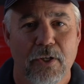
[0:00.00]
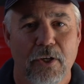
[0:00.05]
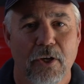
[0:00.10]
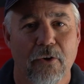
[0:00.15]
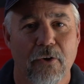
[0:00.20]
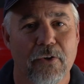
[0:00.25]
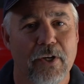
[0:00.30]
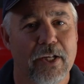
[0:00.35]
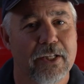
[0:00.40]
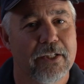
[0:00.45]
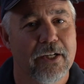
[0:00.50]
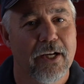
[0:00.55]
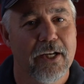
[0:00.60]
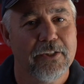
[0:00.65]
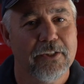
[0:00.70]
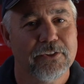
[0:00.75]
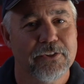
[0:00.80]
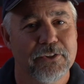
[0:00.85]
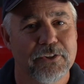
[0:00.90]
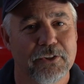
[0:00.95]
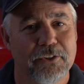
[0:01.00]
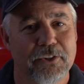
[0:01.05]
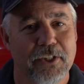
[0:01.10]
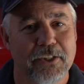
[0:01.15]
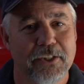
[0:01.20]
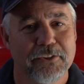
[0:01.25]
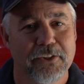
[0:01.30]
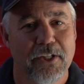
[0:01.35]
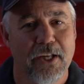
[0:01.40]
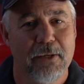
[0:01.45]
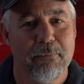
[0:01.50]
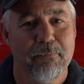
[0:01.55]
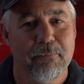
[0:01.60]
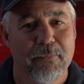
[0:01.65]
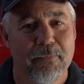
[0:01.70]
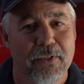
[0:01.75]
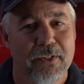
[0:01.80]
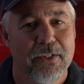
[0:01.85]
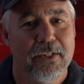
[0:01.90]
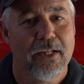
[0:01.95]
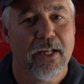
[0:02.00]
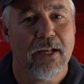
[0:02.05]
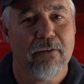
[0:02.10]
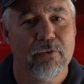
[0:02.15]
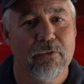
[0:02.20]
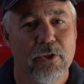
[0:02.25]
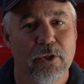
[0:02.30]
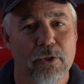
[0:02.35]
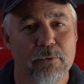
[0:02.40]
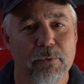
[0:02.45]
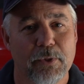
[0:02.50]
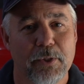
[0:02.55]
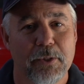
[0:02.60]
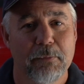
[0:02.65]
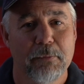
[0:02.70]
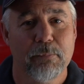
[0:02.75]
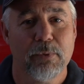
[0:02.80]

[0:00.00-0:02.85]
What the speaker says: All right, guys, until next time, have a good one.